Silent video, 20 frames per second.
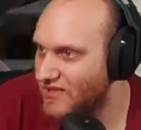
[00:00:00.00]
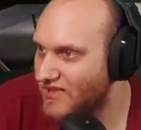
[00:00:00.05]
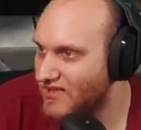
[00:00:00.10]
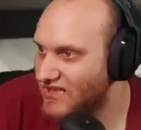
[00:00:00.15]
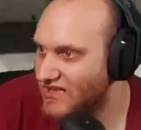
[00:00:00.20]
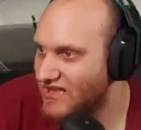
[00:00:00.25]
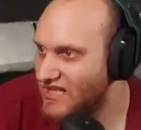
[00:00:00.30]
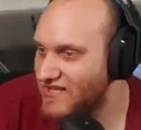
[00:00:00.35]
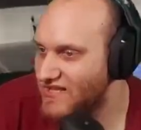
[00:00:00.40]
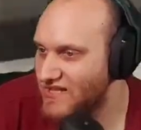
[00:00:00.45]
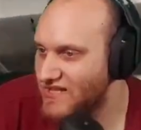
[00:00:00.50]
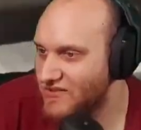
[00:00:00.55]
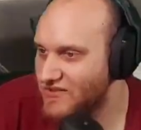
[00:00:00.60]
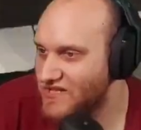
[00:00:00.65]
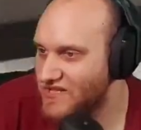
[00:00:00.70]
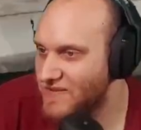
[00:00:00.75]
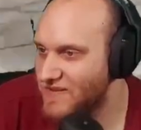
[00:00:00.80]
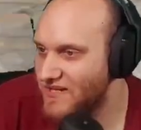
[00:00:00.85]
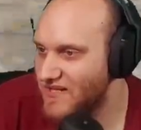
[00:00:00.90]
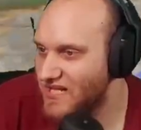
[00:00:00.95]
and then your
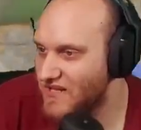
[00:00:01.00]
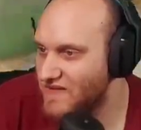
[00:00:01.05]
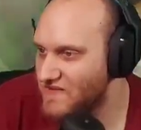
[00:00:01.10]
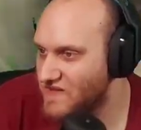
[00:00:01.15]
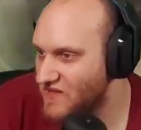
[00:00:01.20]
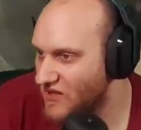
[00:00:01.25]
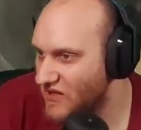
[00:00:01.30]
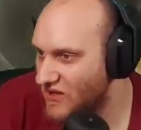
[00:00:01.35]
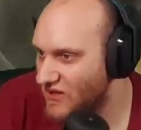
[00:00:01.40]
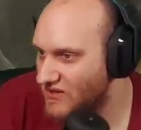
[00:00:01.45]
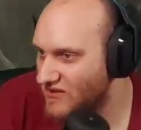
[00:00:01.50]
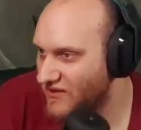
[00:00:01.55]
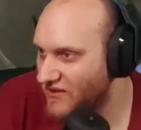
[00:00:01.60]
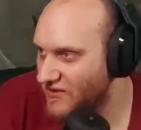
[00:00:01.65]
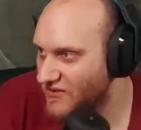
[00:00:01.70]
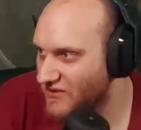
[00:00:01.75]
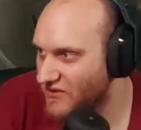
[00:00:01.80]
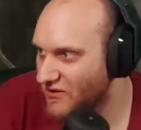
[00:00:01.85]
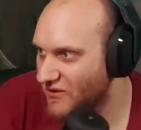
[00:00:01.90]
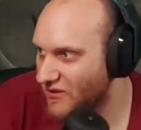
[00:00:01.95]
teammate gives the all clear,
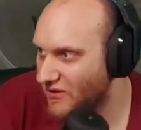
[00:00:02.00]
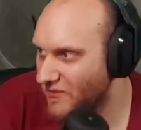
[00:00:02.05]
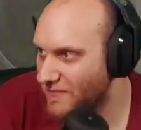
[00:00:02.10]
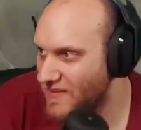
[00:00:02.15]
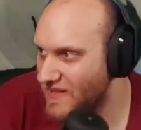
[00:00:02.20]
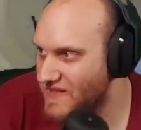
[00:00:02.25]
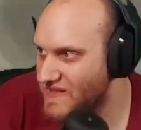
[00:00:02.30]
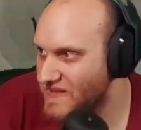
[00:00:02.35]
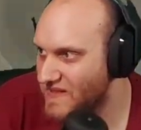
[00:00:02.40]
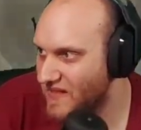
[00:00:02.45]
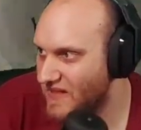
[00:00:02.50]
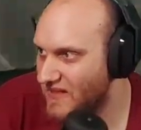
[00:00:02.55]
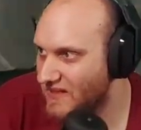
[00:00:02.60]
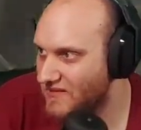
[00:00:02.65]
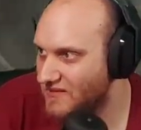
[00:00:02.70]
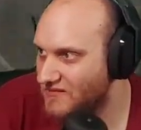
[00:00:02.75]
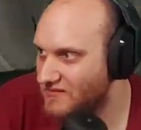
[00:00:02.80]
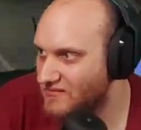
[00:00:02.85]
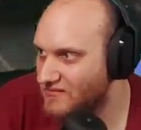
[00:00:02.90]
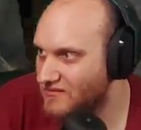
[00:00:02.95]
they're all B site,
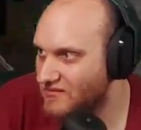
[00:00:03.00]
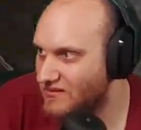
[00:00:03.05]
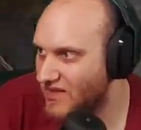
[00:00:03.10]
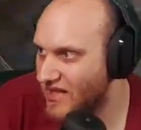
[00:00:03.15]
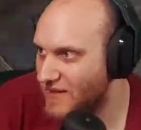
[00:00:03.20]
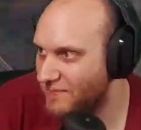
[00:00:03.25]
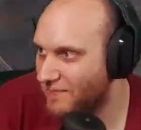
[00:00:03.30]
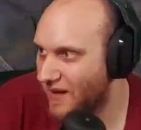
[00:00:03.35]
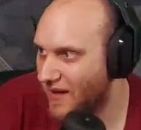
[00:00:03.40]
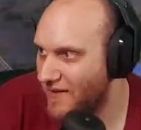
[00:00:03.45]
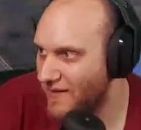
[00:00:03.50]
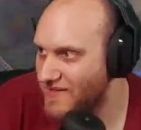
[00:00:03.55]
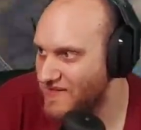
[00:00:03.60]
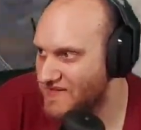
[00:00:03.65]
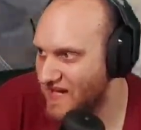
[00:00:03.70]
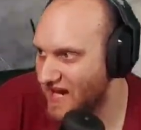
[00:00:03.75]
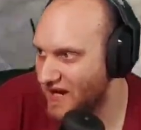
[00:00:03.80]
and bomb is down.